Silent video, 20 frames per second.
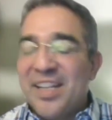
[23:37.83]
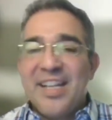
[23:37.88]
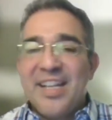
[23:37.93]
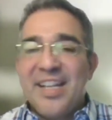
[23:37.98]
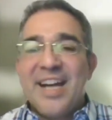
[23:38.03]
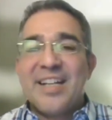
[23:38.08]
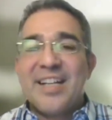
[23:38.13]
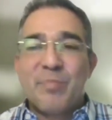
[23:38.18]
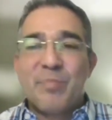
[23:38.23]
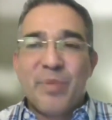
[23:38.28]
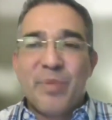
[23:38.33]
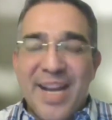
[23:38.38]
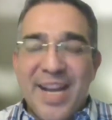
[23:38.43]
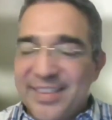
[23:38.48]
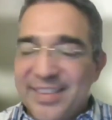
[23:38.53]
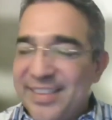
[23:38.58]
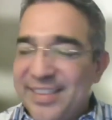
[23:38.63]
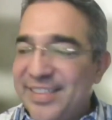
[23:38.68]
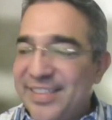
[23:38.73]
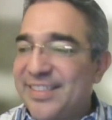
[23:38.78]
A lot of
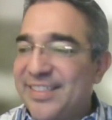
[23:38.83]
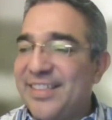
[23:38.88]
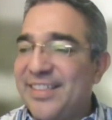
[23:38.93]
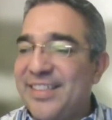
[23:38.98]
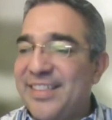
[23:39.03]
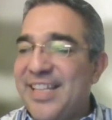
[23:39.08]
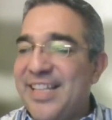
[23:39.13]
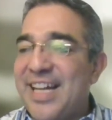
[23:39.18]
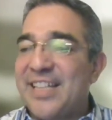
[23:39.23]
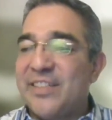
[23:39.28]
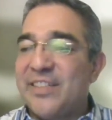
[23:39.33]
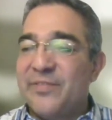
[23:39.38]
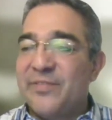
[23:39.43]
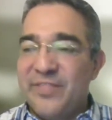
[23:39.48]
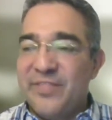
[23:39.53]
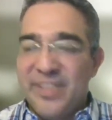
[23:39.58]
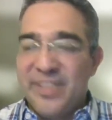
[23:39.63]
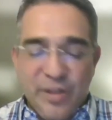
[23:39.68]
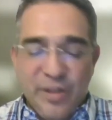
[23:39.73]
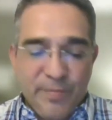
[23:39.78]
practice, a lot
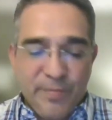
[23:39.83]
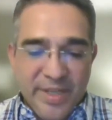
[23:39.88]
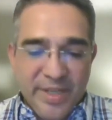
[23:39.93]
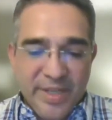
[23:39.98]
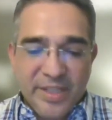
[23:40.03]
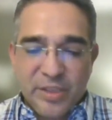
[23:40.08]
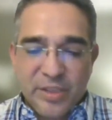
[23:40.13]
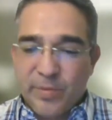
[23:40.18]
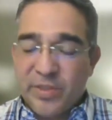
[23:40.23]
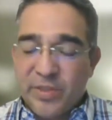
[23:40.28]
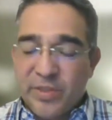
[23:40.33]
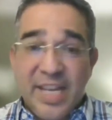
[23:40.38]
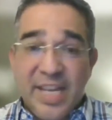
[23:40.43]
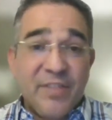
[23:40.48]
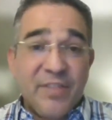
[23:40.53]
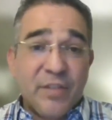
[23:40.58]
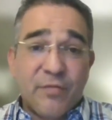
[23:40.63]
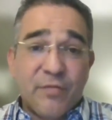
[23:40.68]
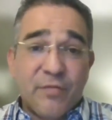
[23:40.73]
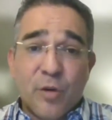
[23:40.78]
of,
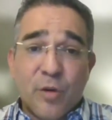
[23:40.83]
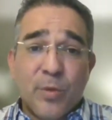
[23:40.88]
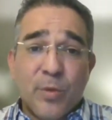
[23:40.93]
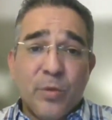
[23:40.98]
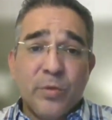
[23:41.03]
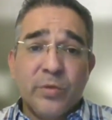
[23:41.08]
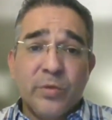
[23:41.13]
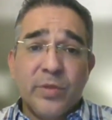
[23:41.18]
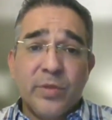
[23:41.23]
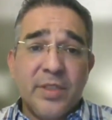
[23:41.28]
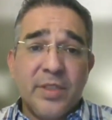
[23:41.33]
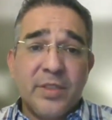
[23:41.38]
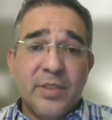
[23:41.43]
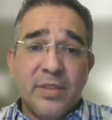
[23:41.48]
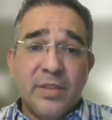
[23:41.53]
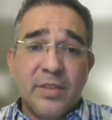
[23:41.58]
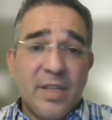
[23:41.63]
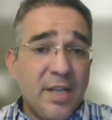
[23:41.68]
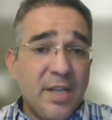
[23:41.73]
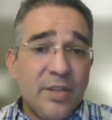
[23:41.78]
David Verbal
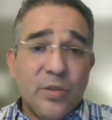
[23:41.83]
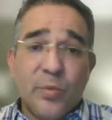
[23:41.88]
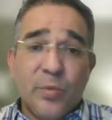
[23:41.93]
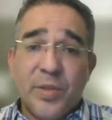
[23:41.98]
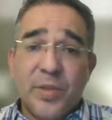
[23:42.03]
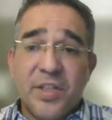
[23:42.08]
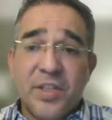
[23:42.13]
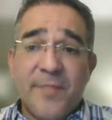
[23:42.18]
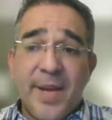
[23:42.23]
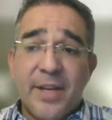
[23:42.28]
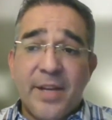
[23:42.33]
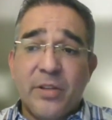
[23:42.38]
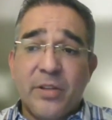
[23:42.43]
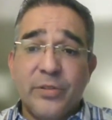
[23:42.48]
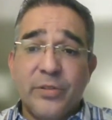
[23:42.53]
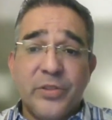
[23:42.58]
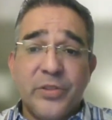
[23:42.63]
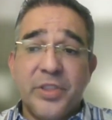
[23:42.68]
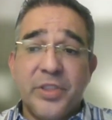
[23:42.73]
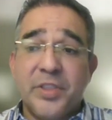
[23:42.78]
is another one of my
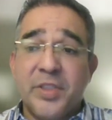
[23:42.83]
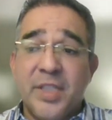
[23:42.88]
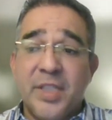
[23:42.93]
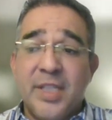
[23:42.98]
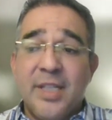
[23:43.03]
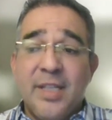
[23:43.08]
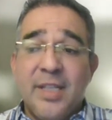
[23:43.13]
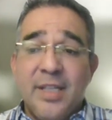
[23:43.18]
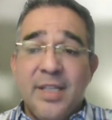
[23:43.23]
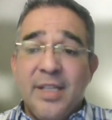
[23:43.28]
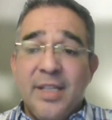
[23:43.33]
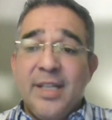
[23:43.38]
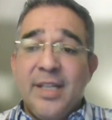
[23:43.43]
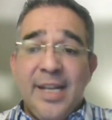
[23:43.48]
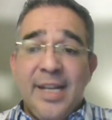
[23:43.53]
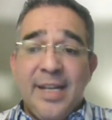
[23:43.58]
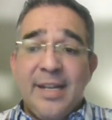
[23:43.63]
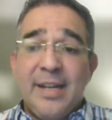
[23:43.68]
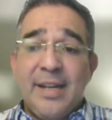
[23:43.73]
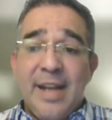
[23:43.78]
coaches,
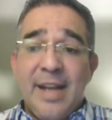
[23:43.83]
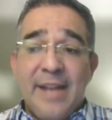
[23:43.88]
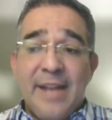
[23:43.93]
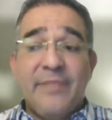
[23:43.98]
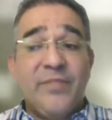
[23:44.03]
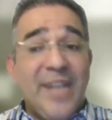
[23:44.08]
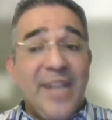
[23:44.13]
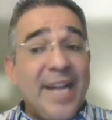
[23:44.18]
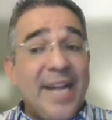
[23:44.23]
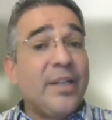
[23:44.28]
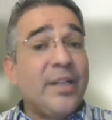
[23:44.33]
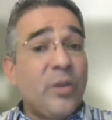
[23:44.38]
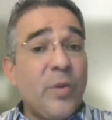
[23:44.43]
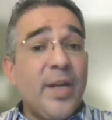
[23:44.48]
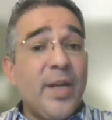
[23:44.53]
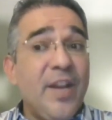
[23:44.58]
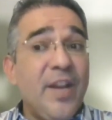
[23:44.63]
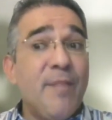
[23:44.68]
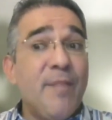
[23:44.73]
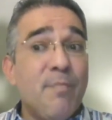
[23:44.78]
and I've got to
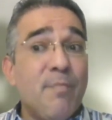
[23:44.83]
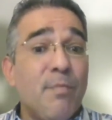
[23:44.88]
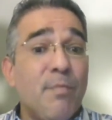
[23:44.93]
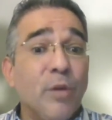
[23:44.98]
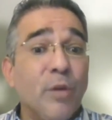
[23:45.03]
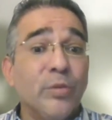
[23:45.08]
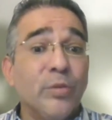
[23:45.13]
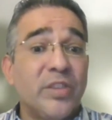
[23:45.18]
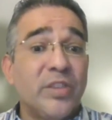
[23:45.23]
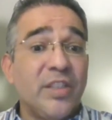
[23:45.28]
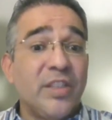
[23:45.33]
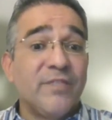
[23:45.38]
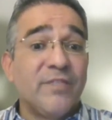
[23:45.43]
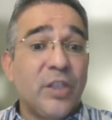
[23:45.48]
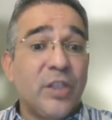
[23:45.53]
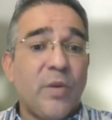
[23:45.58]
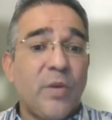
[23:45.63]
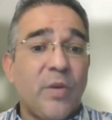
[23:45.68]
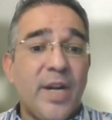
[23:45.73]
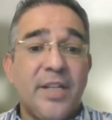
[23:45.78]
give him most of
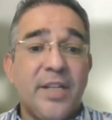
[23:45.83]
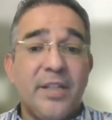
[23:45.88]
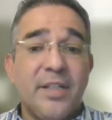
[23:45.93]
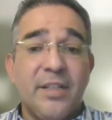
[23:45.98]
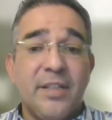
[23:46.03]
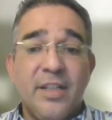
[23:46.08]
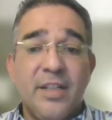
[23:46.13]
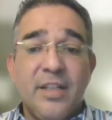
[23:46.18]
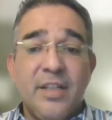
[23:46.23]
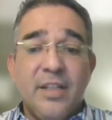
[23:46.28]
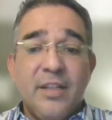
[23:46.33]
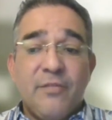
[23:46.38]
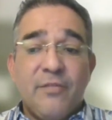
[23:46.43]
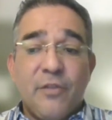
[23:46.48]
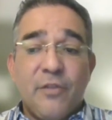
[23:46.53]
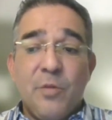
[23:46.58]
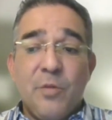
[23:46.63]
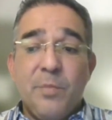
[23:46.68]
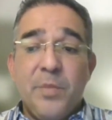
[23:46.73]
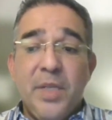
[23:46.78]
the credit
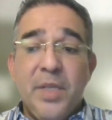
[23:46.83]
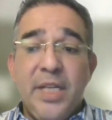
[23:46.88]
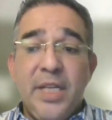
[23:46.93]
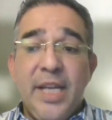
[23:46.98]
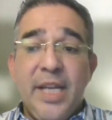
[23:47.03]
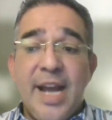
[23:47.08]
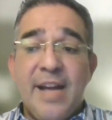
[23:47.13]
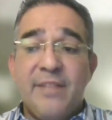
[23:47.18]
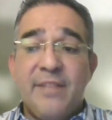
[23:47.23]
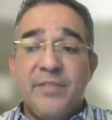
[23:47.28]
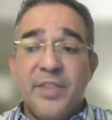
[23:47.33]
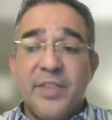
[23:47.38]
for me